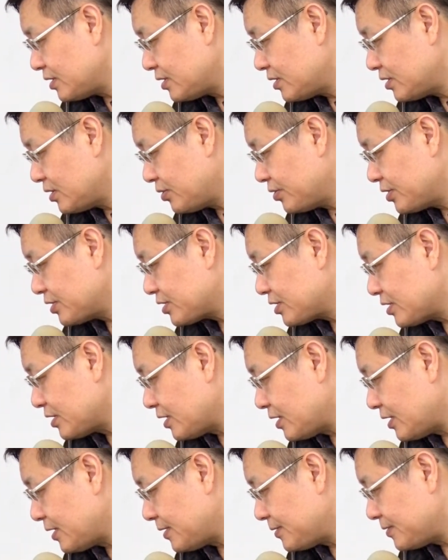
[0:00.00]
noise,
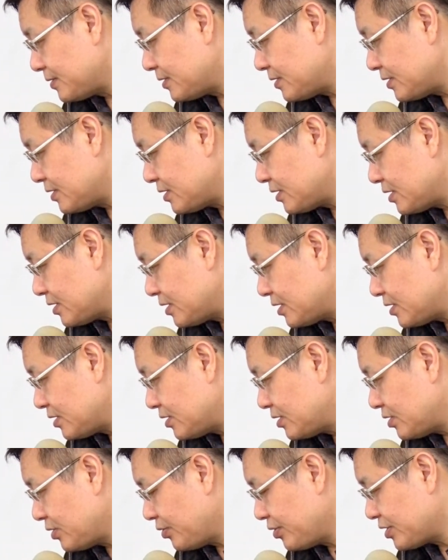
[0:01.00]
the
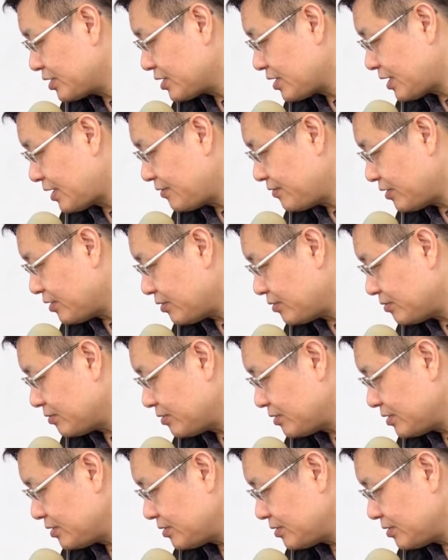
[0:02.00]
noise level,